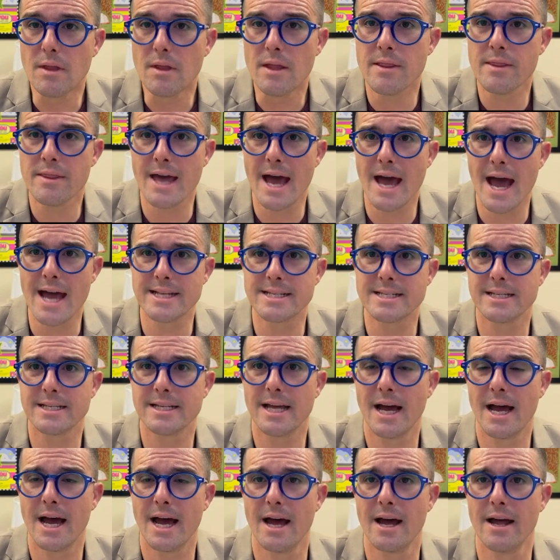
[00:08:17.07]
that
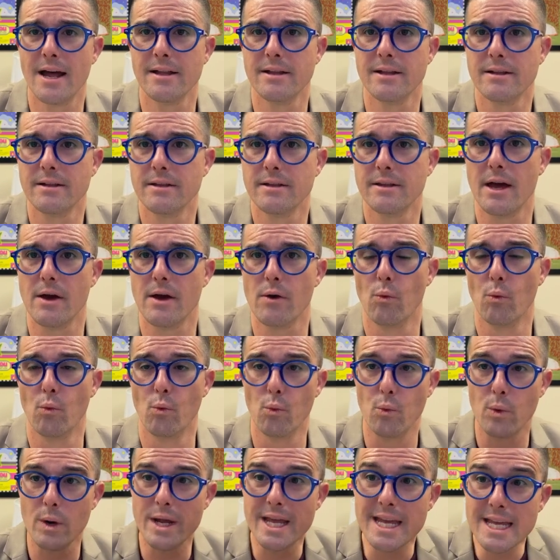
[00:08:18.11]
that
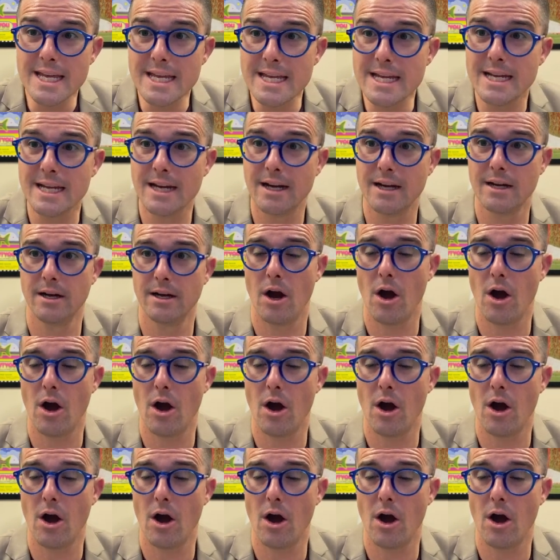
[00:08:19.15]
we